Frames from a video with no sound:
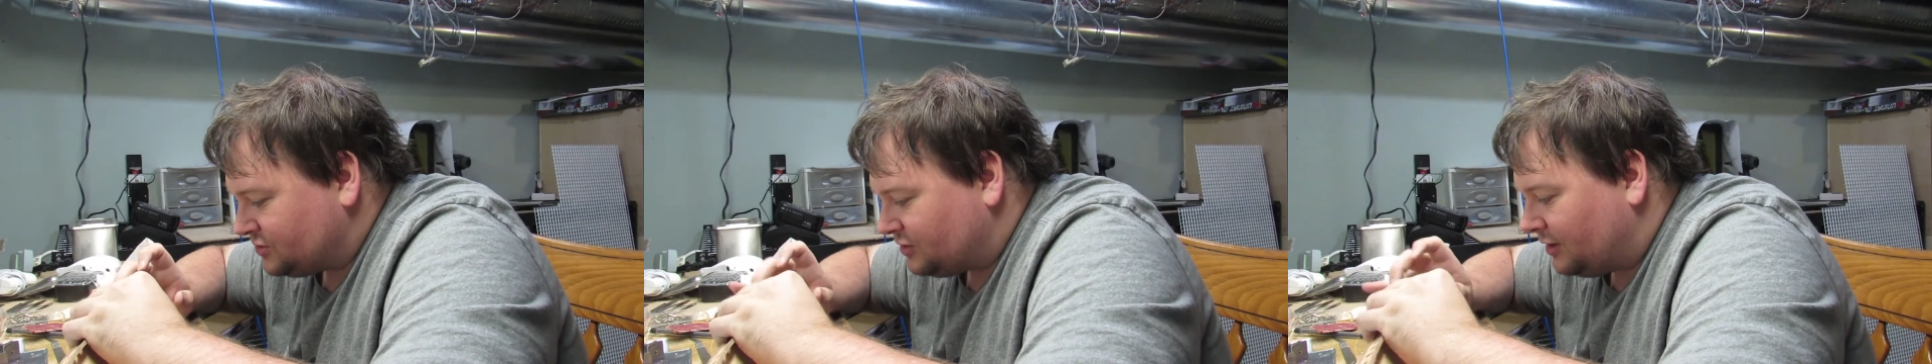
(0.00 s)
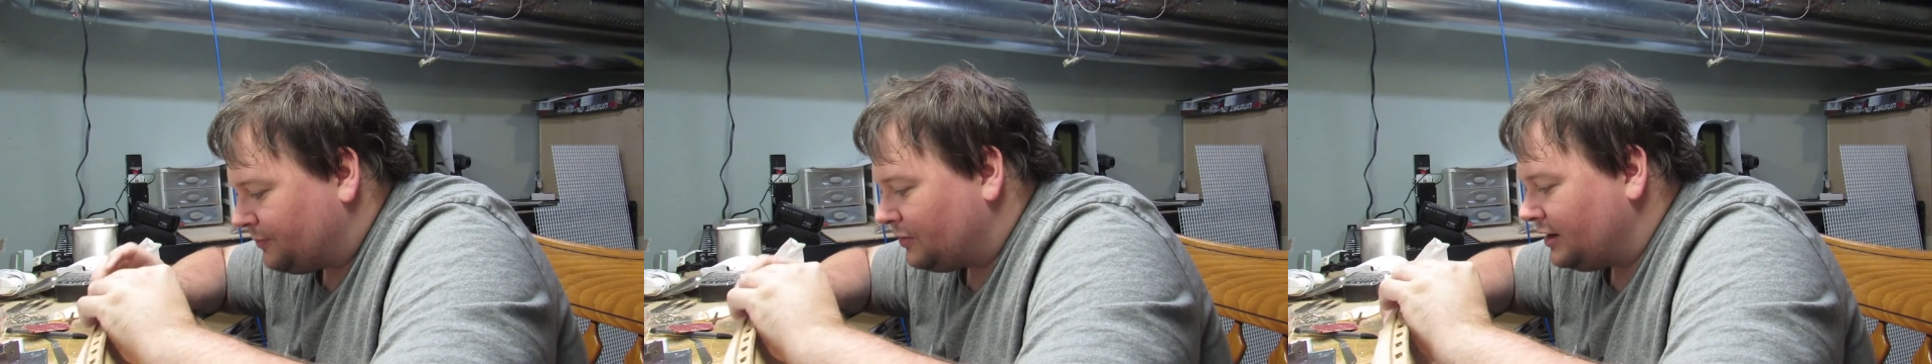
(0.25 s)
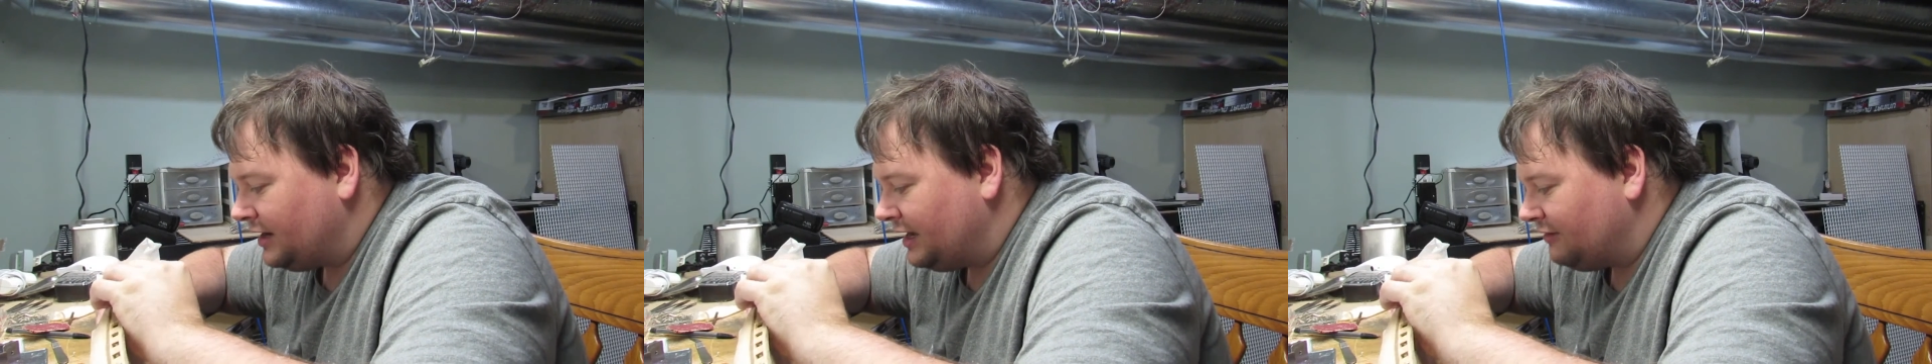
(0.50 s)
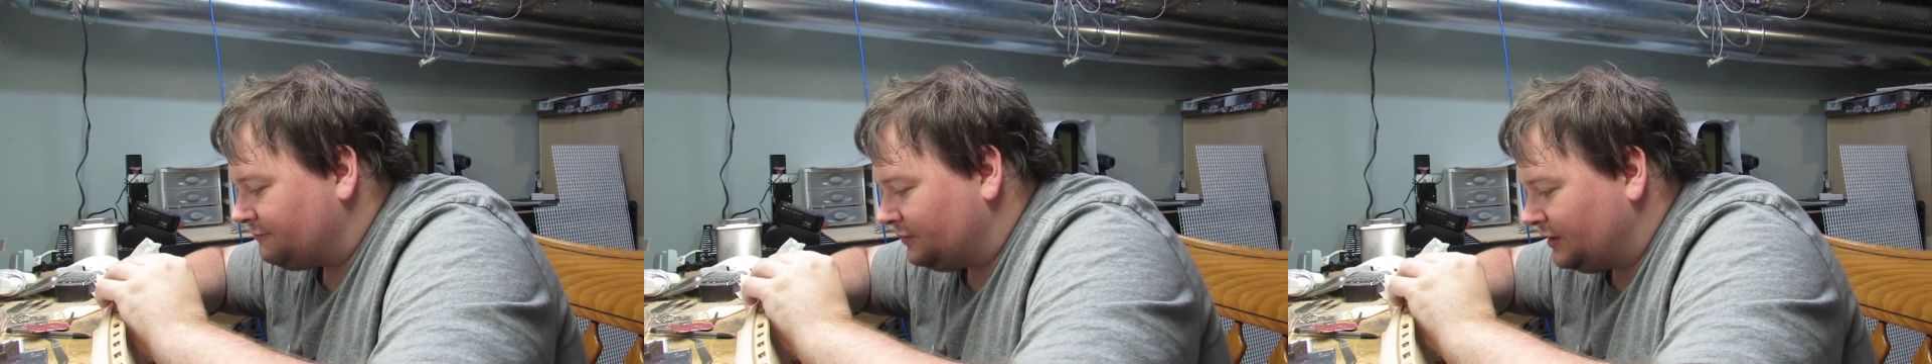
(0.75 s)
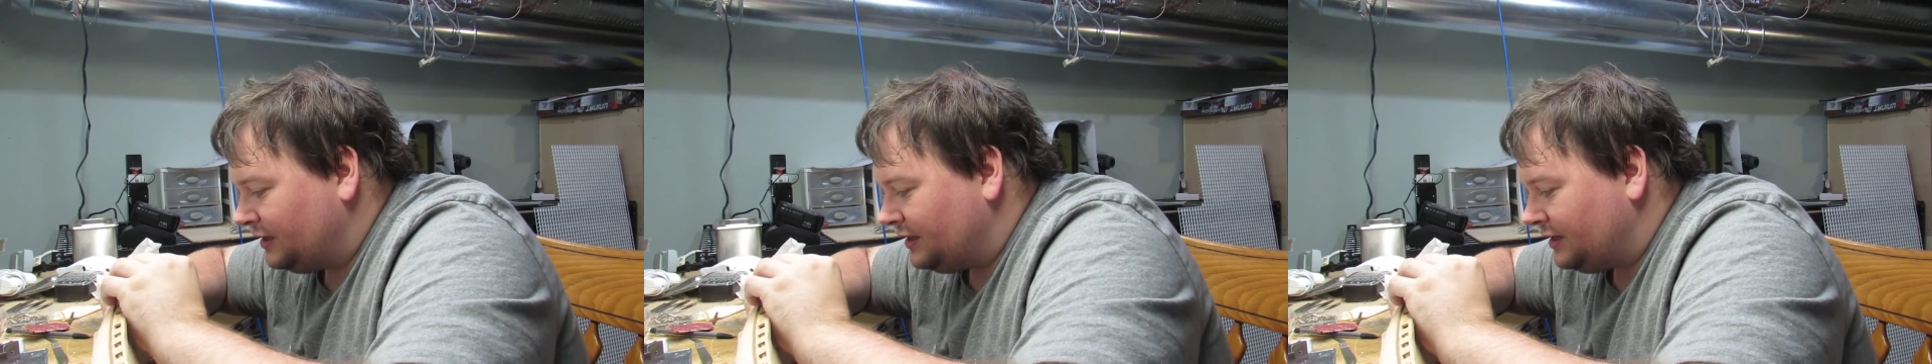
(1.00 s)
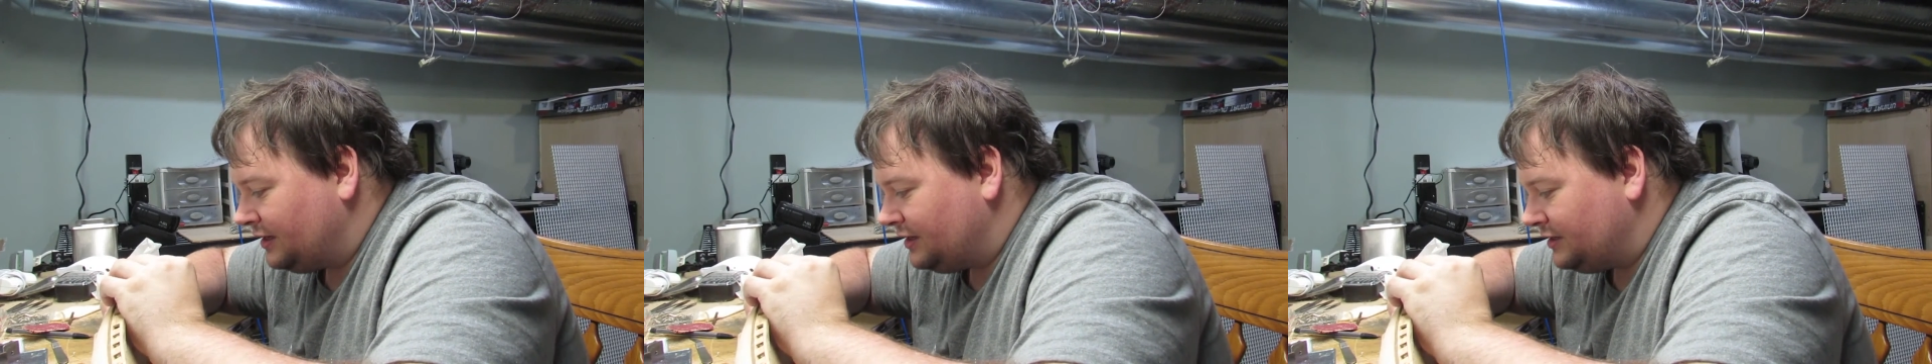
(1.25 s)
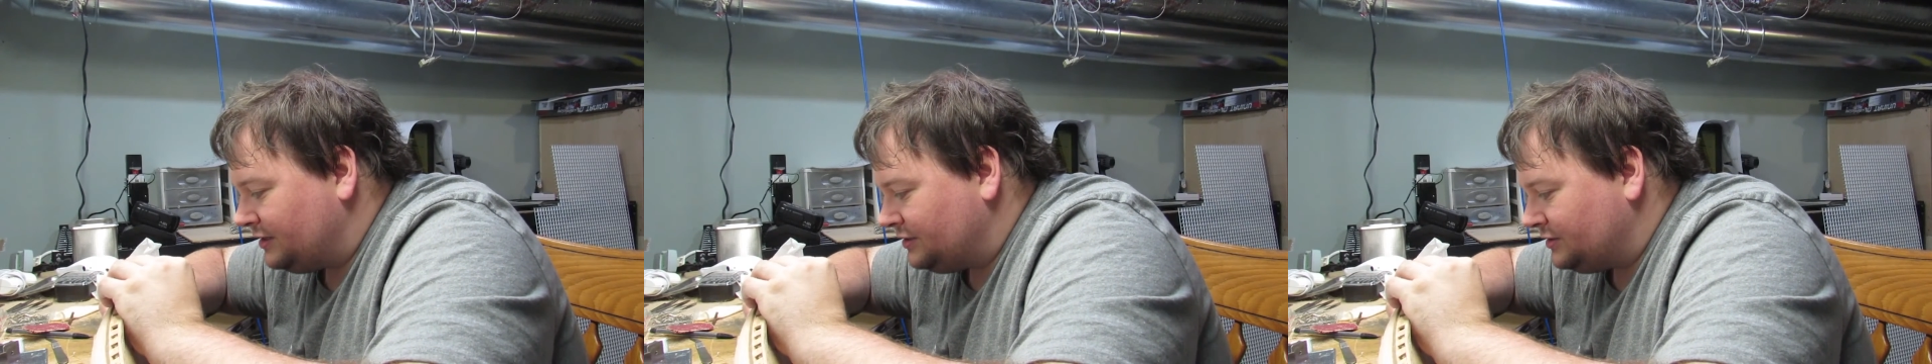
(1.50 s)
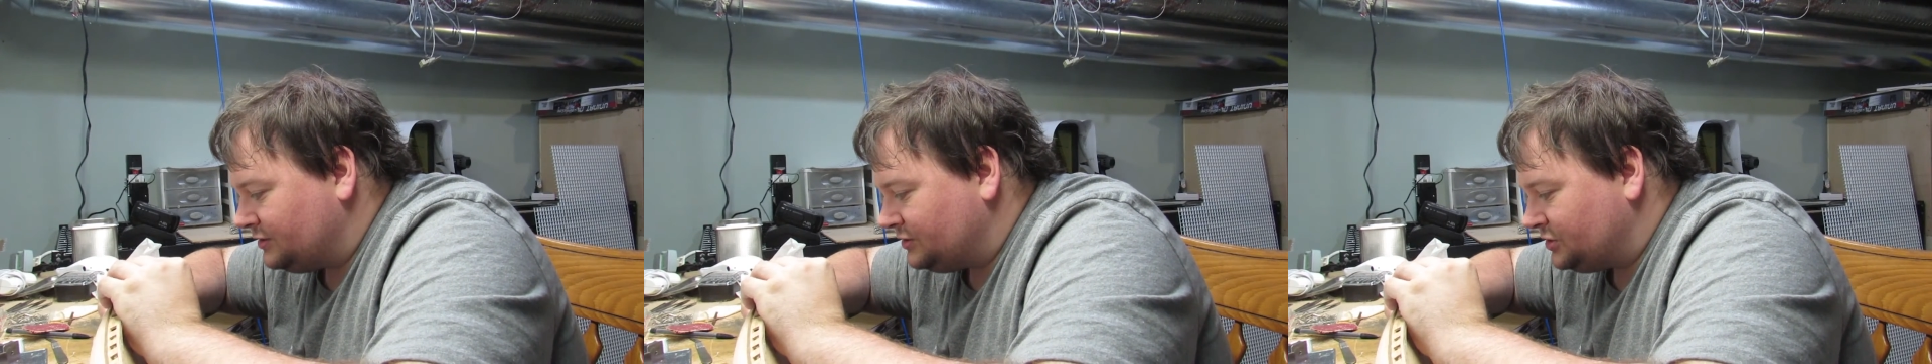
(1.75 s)
so I'll probably have plenty of
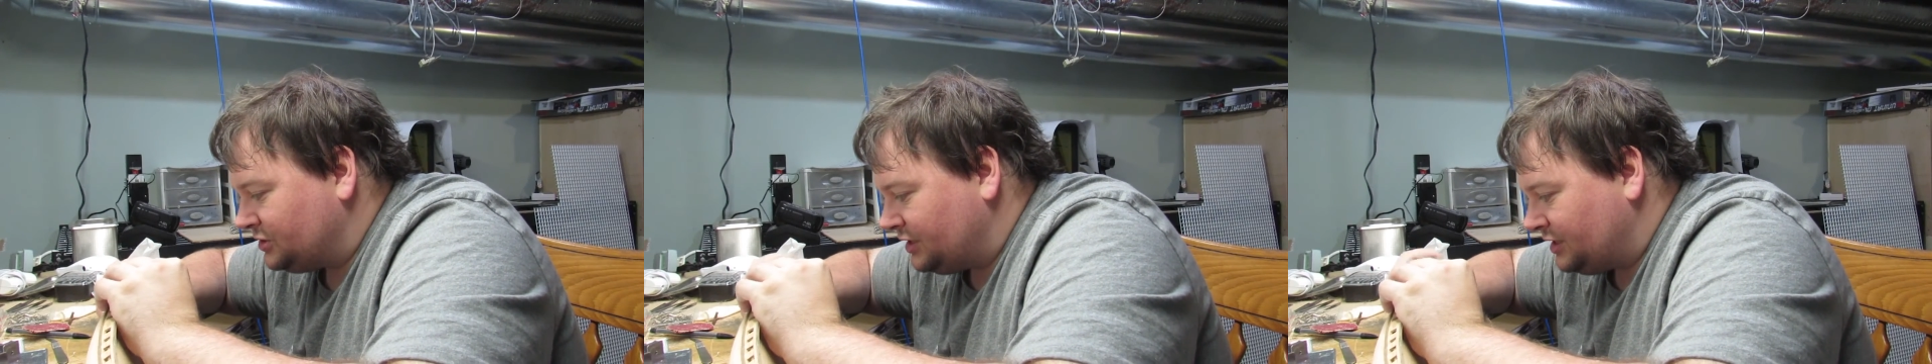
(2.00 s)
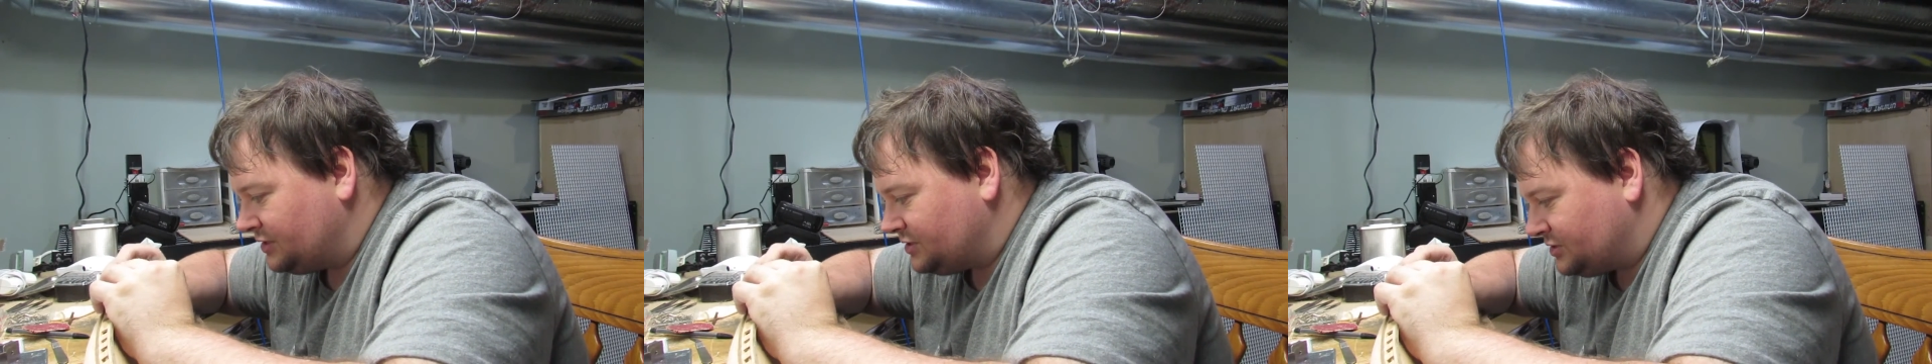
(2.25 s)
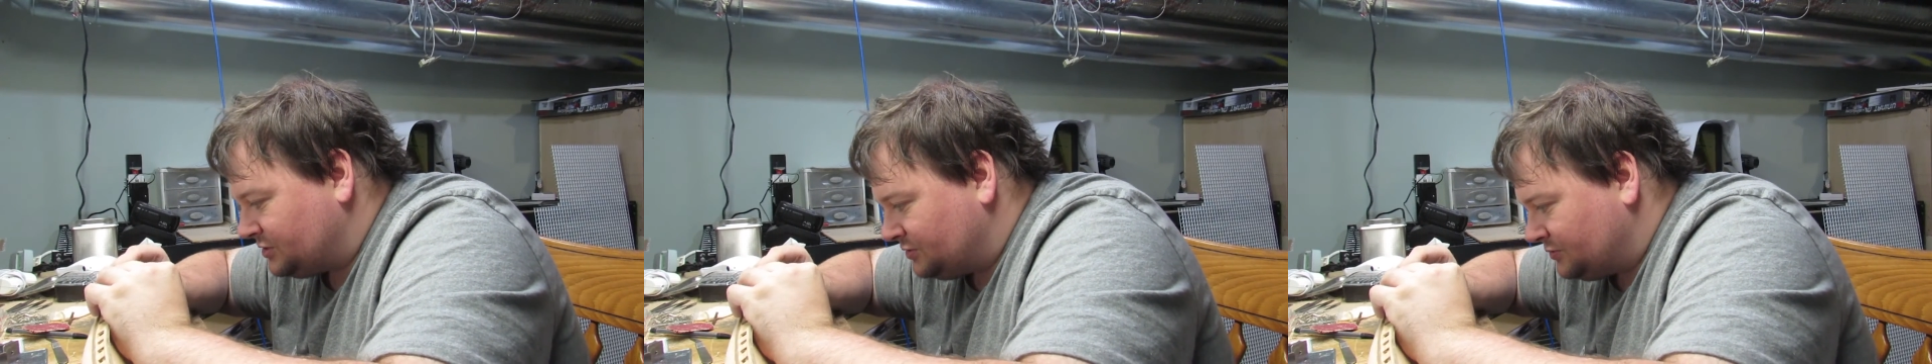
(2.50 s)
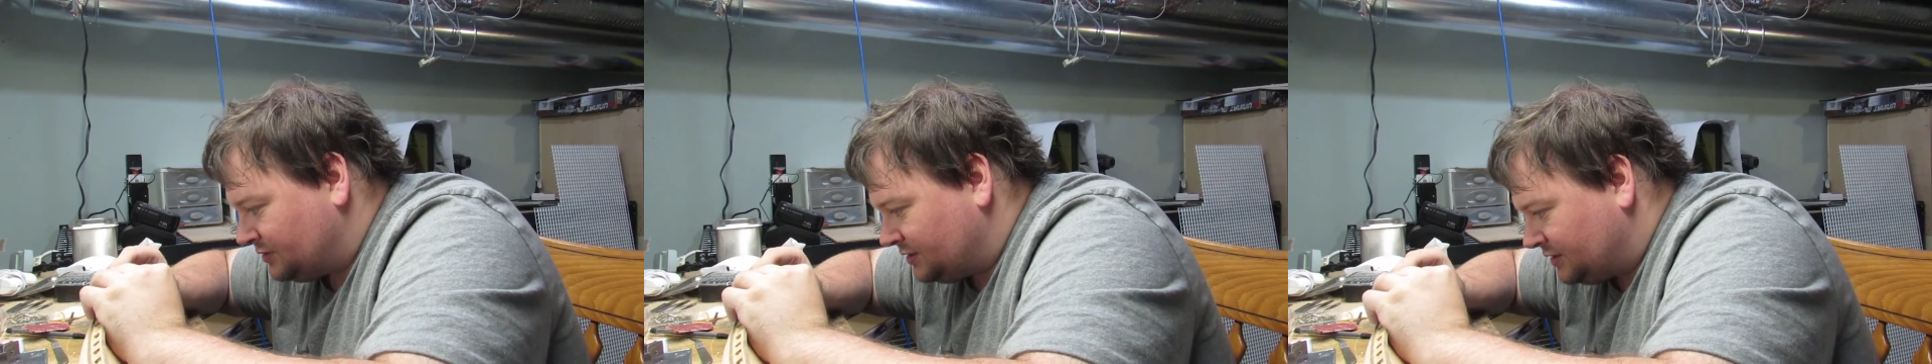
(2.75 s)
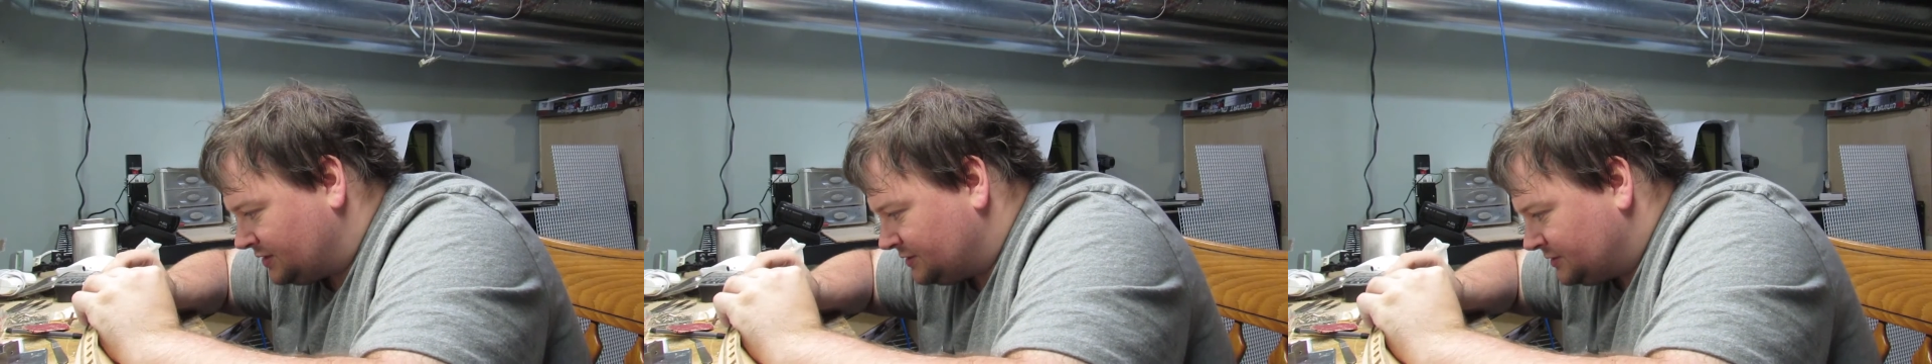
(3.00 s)
good chance to